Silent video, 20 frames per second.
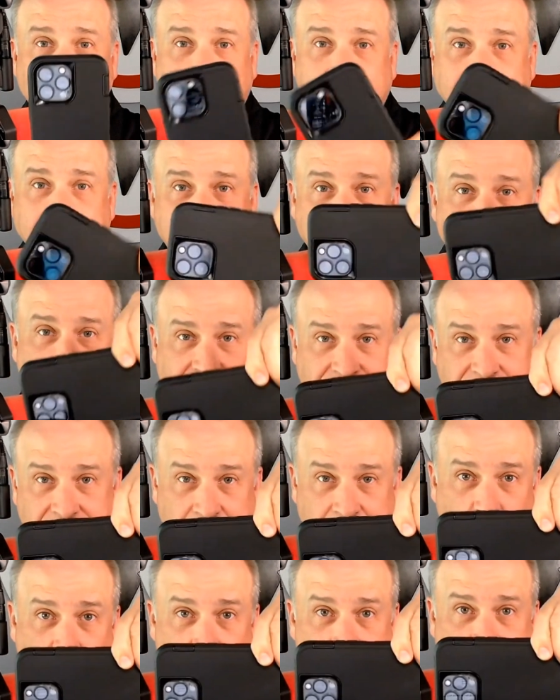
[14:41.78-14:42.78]
like this.
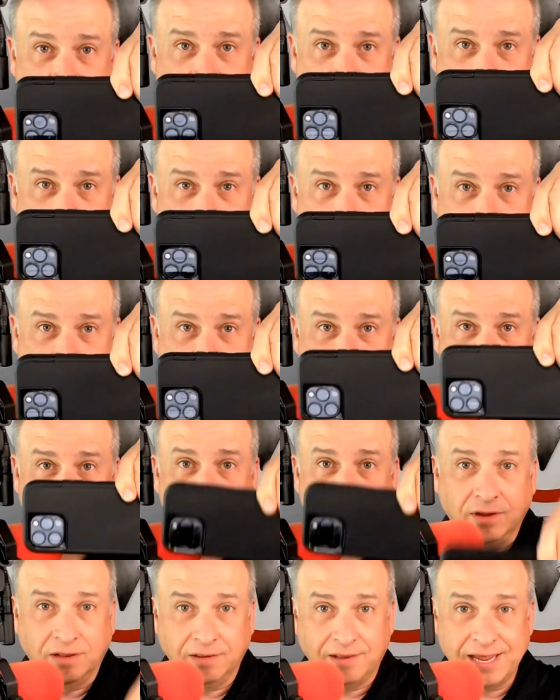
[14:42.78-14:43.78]
They want to take a
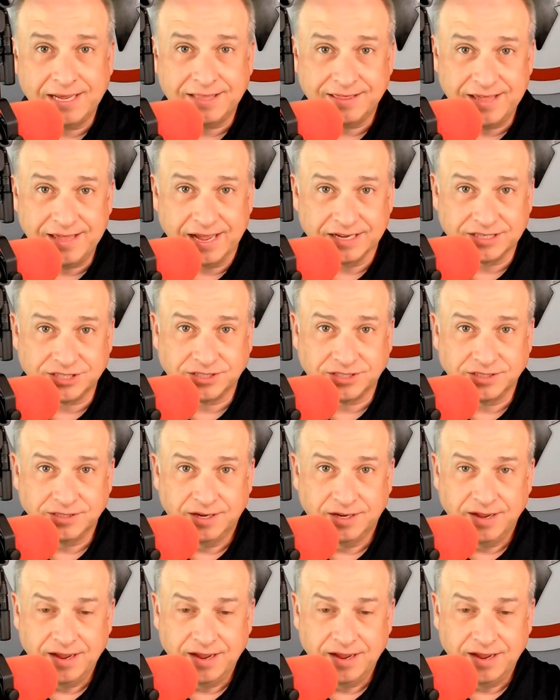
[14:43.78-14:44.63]
picture like this.